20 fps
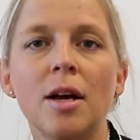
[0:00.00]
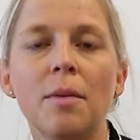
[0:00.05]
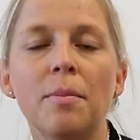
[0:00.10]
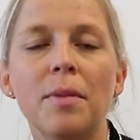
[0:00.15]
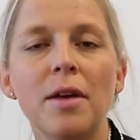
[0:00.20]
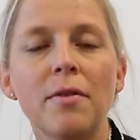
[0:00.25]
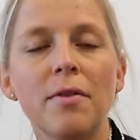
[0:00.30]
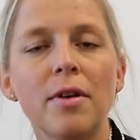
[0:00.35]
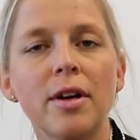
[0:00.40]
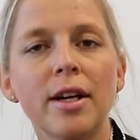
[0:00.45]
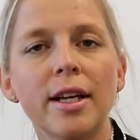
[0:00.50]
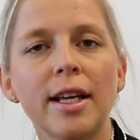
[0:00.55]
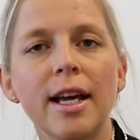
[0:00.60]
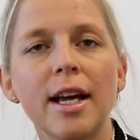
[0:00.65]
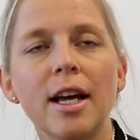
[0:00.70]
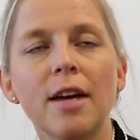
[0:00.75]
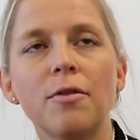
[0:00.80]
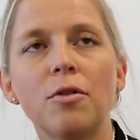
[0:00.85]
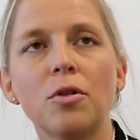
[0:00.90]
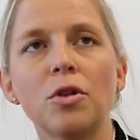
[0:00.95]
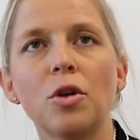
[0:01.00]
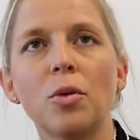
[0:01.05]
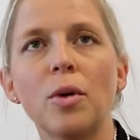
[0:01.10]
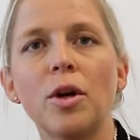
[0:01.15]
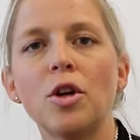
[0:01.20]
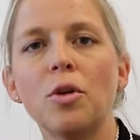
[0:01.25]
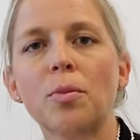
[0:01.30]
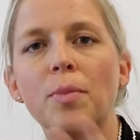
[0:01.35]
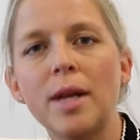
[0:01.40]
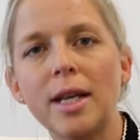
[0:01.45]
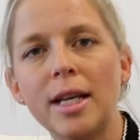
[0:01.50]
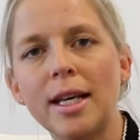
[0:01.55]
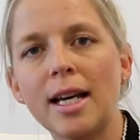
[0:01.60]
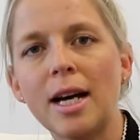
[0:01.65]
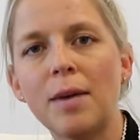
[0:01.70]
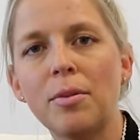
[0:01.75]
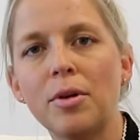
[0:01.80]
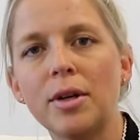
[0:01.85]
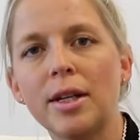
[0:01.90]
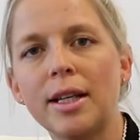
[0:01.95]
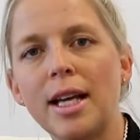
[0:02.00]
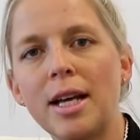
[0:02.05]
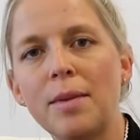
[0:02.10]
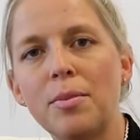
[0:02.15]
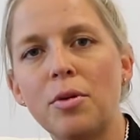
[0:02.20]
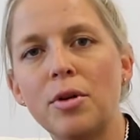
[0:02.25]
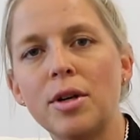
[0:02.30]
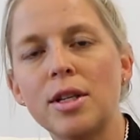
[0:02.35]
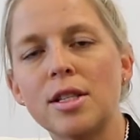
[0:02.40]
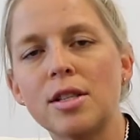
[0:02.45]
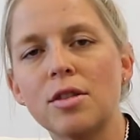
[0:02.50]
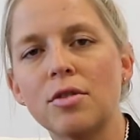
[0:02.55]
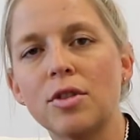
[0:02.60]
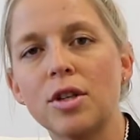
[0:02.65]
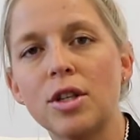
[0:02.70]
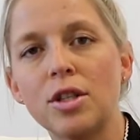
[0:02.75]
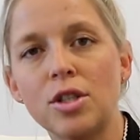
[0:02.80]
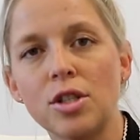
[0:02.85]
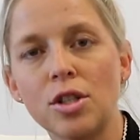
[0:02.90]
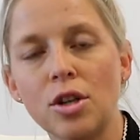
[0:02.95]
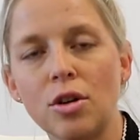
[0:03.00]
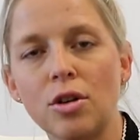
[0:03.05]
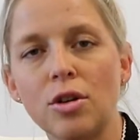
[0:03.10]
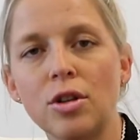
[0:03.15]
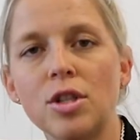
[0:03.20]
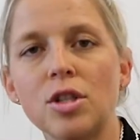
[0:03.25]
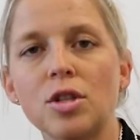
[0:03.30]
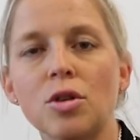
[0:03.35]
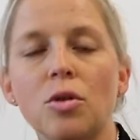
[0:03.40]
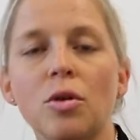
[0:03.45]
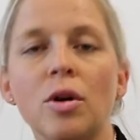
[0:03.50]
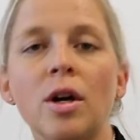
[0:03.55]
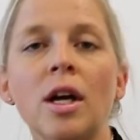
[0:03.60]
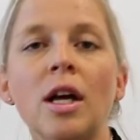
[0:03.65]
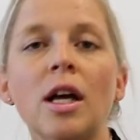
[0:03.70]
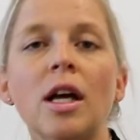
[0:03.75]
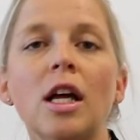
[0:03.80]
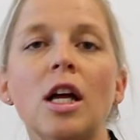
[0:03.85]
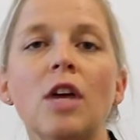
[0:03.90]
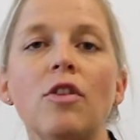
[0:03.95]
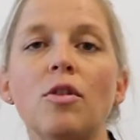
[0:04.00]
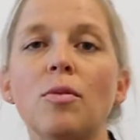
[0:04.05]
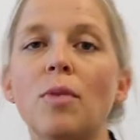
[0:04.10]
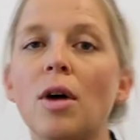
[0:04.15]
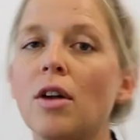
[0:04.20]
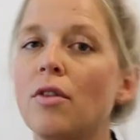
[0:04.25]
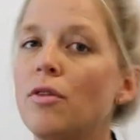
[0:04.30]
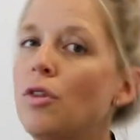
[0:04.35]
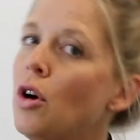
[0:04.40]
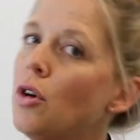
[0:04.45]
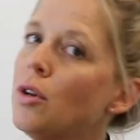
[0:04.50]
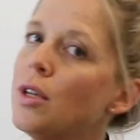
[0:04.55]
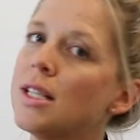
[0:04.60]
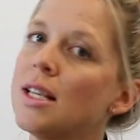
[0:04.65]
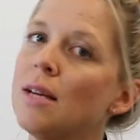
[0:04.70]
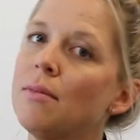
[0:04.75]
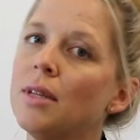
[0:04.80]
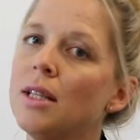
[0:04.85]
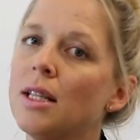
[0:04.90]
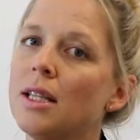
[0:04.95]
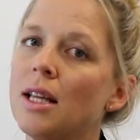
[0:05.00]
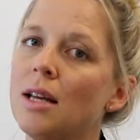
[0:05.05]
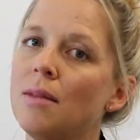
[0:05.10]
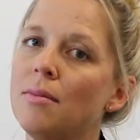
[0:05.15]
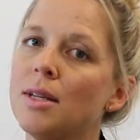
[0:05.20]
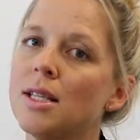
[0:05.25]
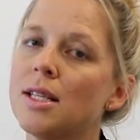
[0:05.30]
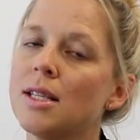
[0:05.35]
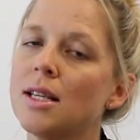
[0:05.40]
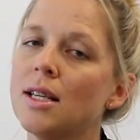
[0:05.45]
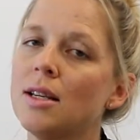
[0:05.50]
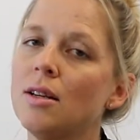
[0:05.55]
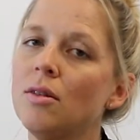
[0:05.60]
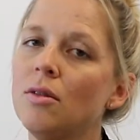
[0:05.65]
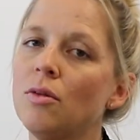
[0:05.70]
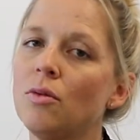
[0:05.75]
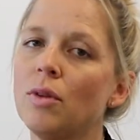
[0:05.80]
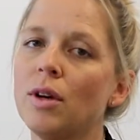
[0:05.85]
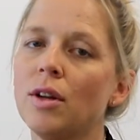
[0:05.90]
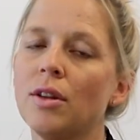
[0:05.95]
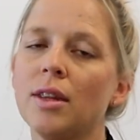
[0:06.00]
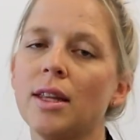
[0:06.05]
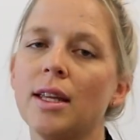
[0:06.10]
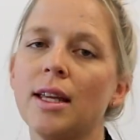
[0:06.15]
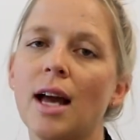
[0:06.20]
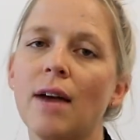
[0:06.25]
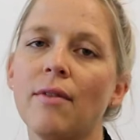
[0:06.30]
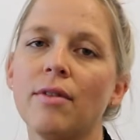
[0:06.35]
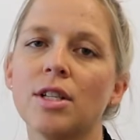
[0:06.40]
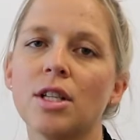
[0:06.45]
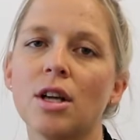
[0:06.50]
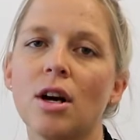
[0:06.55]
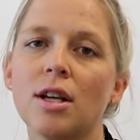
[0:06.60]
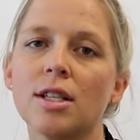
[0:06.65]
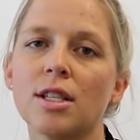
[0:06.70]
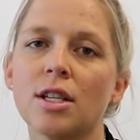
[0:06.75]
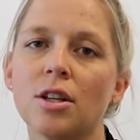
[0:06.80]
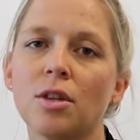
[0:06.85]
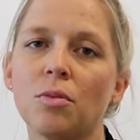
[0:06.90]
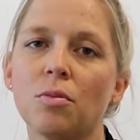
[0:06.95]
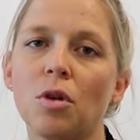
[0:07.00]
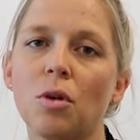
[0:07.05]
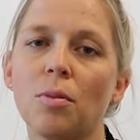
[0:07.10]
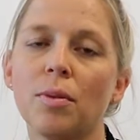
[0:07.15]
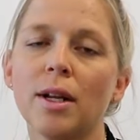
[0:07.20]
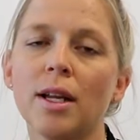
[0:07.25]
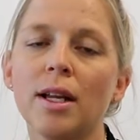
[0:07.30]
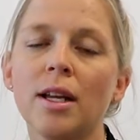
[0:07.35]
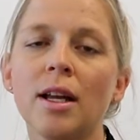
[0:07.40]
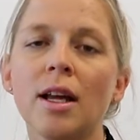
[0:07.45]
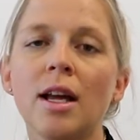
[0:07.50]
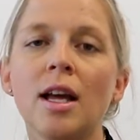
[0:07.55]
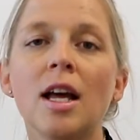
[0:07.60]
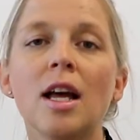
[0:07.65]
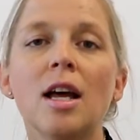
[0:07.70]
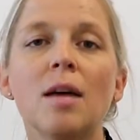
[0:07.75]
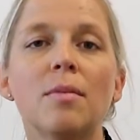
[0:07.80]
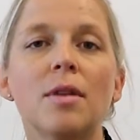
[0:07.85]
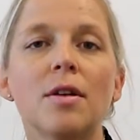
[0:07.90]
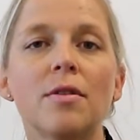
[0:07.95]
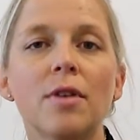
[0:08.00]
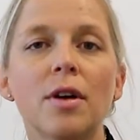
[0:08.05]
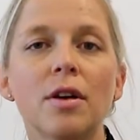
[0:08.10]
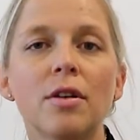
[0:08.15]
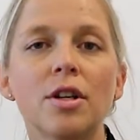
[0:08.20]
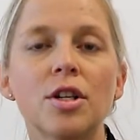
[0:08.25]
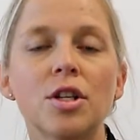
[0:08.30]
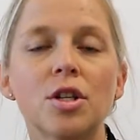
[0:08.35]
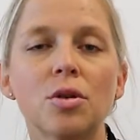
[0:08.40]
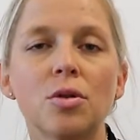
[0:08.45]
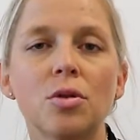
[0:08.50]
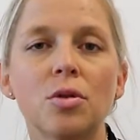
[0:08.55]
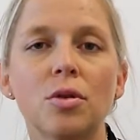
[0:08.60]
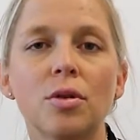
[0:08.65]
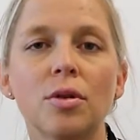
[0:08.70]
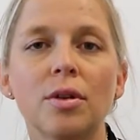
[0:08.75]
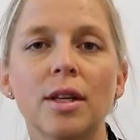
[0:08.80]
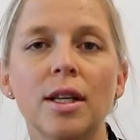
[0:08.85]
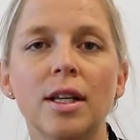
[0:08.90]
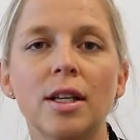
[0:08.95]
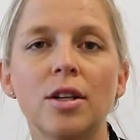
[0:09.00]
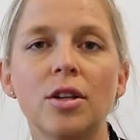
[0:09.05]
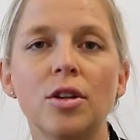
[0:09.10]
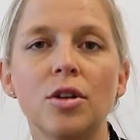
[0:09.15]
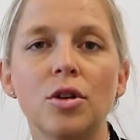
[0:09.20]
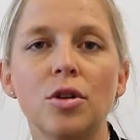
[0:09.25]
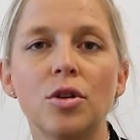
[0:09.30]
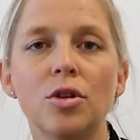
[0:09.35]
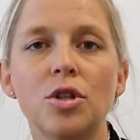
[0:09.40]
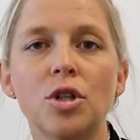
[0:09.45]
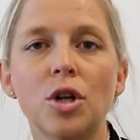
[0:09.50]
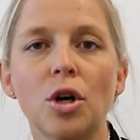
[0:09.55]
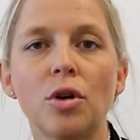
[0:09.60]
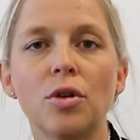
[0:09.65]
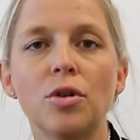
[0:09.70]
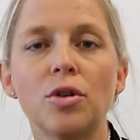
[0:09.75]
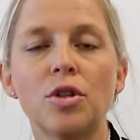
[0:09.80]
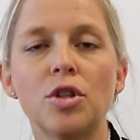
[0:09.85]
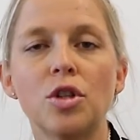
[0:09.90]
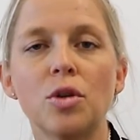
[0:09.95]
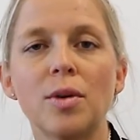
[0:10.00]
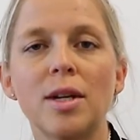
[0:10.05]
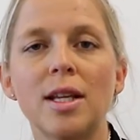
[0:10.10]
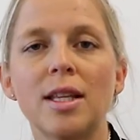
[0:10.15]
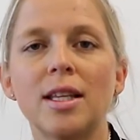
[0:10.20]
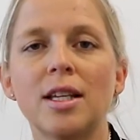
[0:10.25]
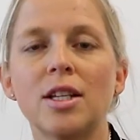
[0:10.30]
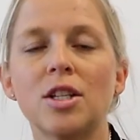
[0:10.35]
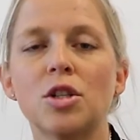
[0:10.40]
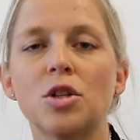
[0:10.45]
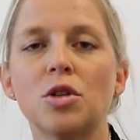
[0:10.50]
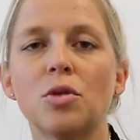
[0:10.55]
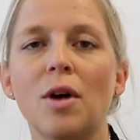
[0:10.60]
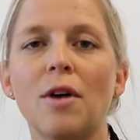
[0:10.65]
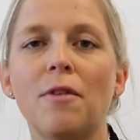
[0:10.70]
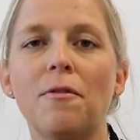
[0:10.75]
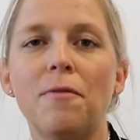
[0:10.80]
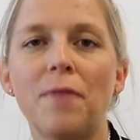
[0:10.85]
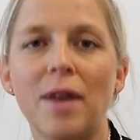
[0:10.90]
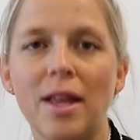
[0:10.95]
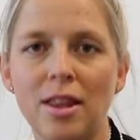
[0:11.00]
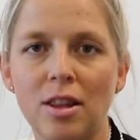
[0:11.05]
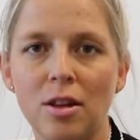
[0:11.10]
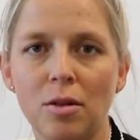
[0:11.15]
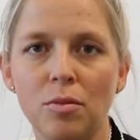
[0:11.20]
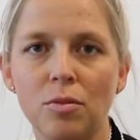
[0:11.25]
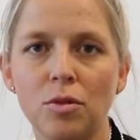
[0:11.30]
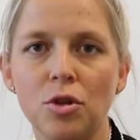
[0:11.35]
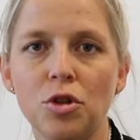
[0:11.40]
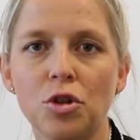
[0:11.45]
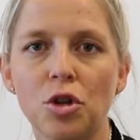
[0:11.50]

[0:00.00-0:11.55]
be very careful that when you're picking up on key points of concerns, or if you might have noticed something that they're missing with the advertising of the property, be very sure that you don't do anything to offend them.